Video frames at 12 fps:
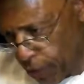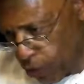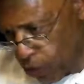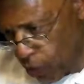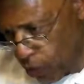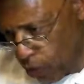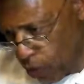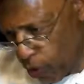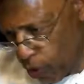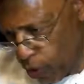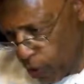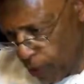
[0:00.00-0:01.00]
that drink
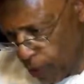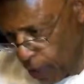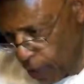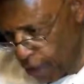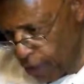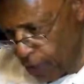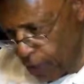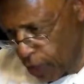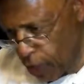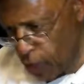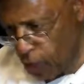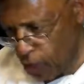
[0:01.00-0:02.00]
water shall be comforted
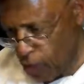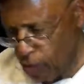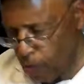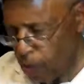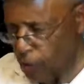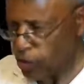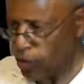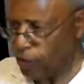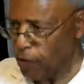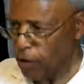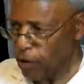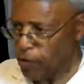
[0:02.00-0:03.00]
in the nether parts of
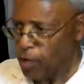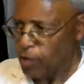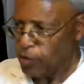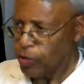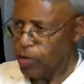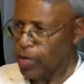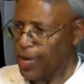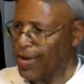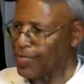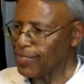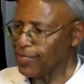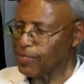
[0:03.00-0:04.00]
the earth. So the
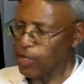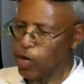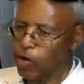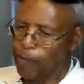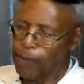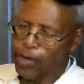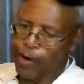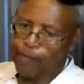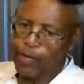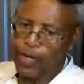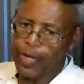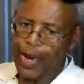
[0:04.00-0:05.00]
nations are going to
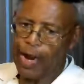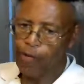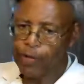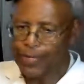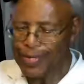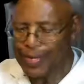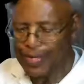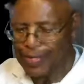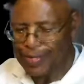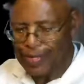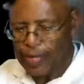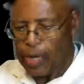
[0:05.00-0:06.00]
become the
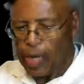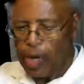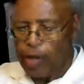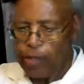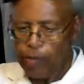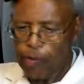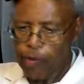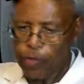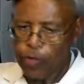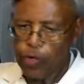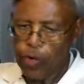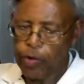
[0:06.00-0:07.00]
inheritance of the
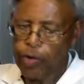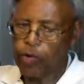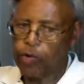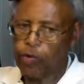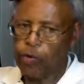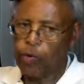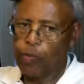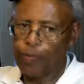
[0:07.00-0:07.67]
Prototokians group.